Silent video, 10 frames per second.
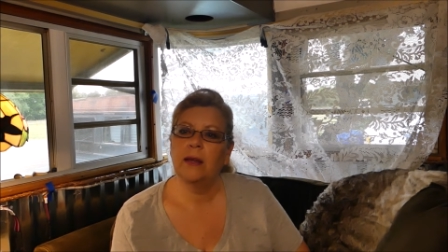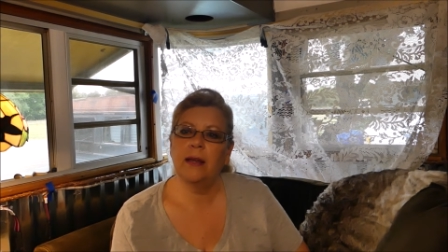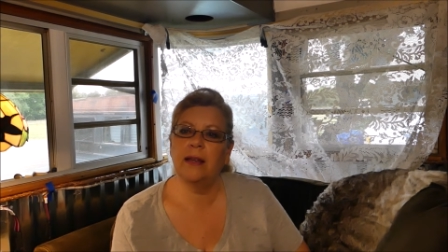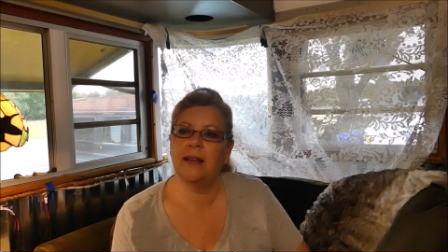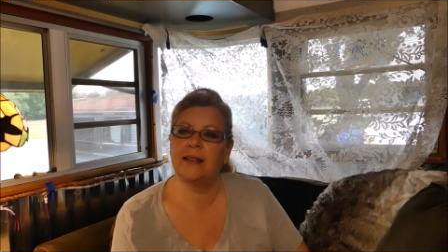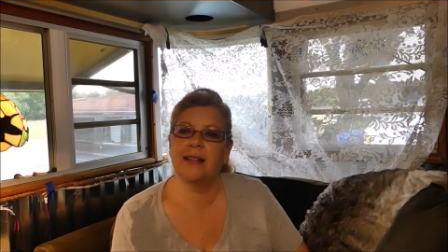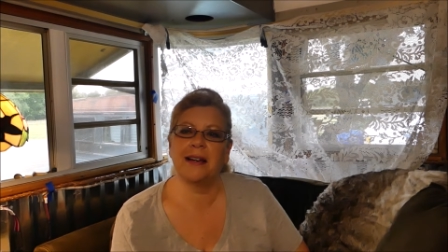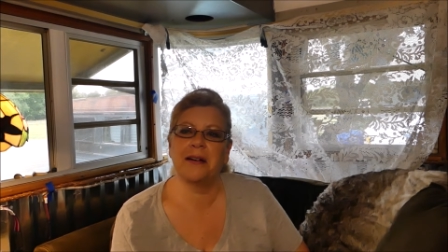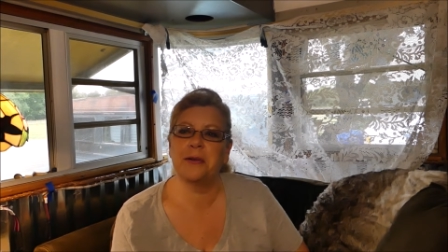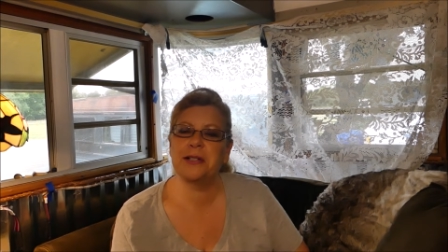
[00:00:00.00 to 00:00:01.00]
And
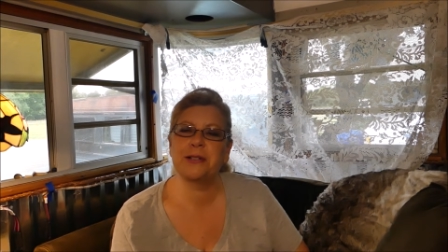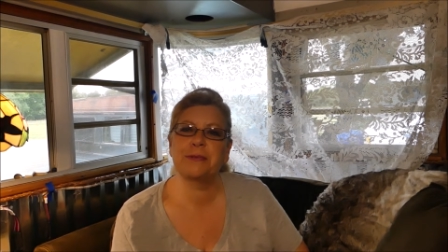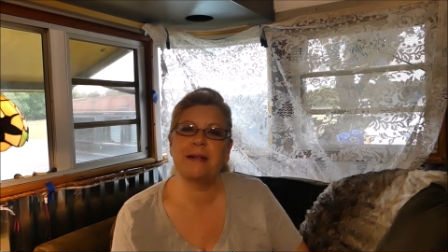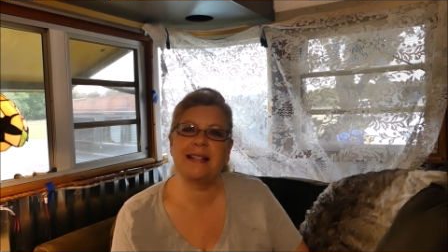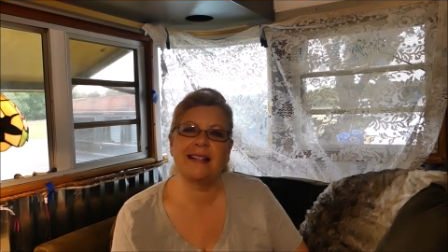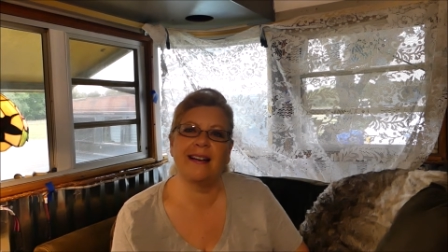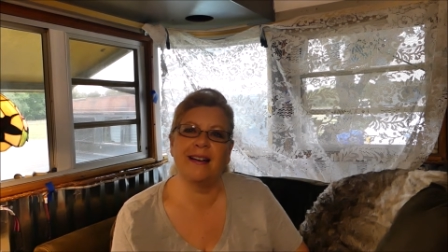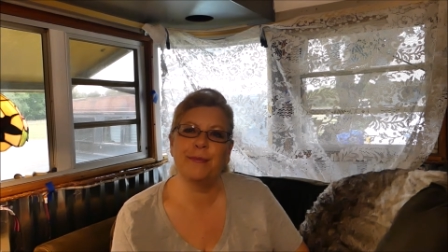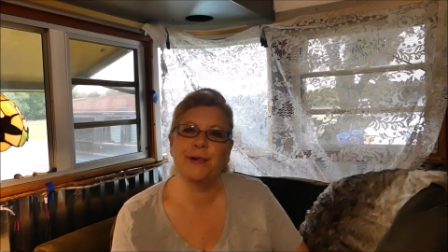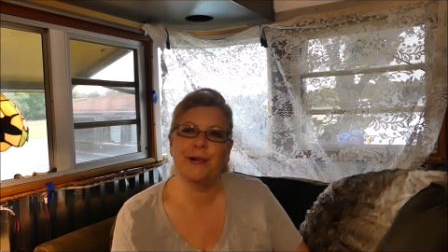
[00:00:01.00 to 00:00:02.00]
I always took my
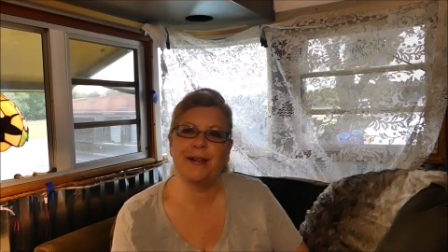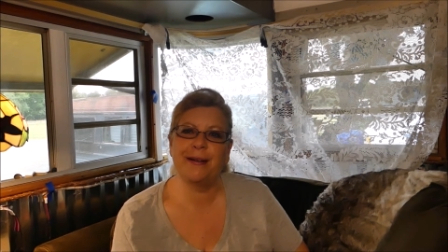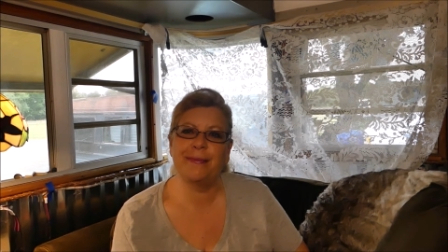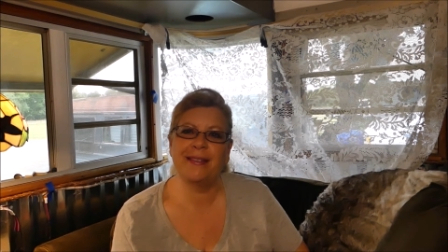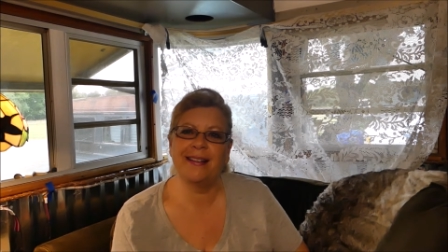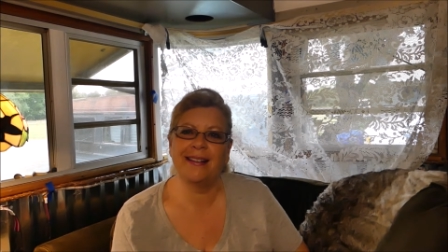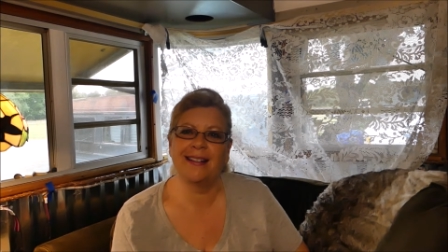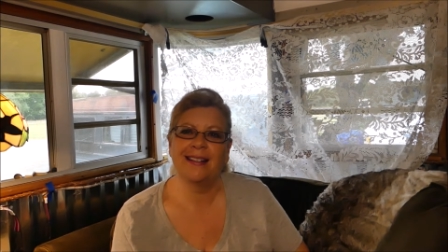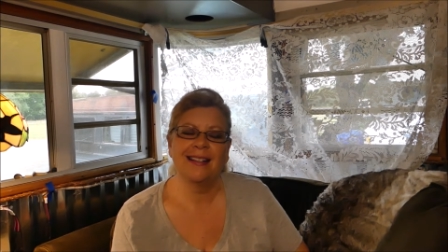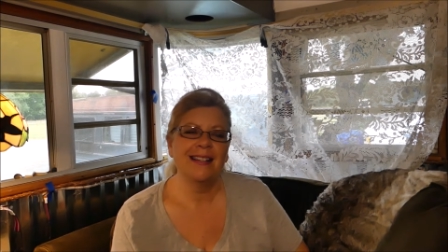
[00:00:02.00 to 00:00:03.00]
time going up
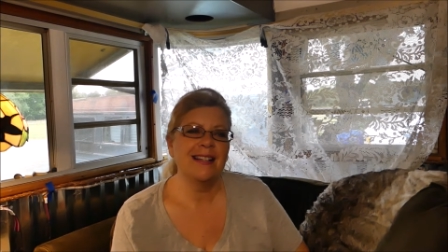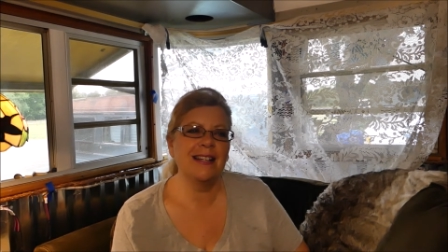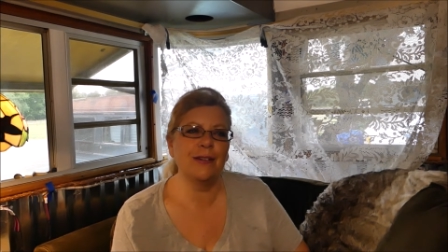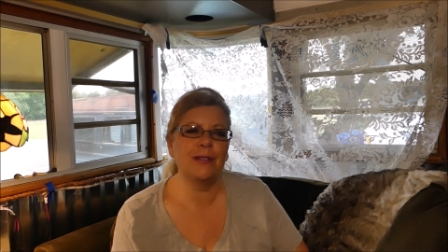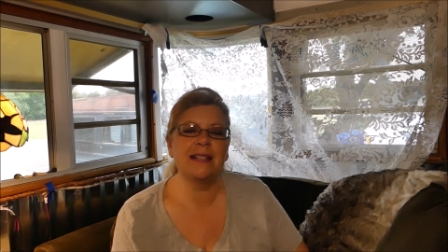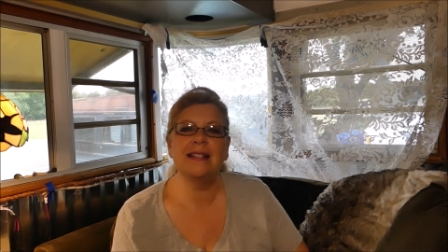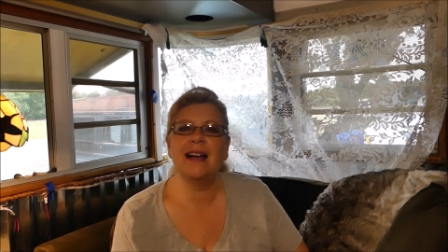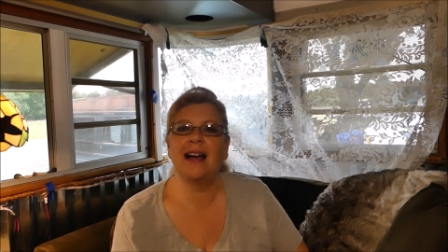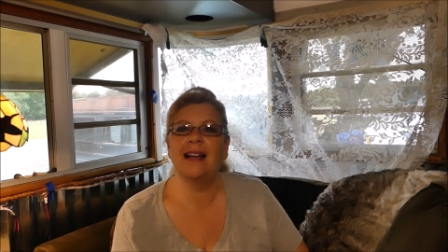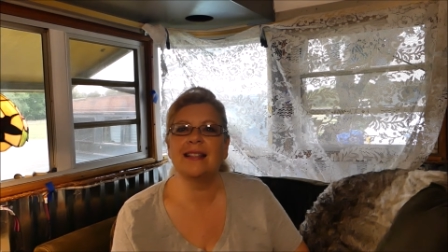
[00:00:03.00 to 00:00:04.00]
there. And it was
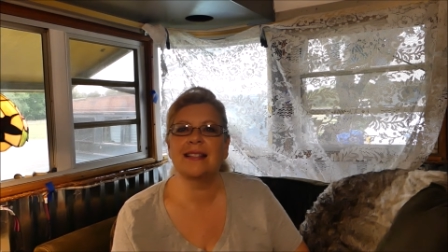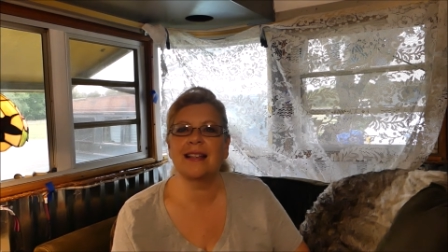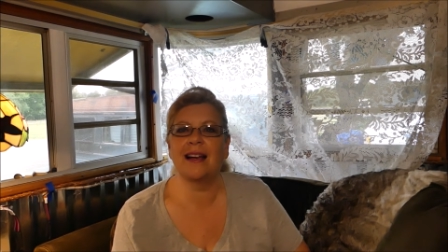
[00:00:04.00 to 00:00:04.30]
nice.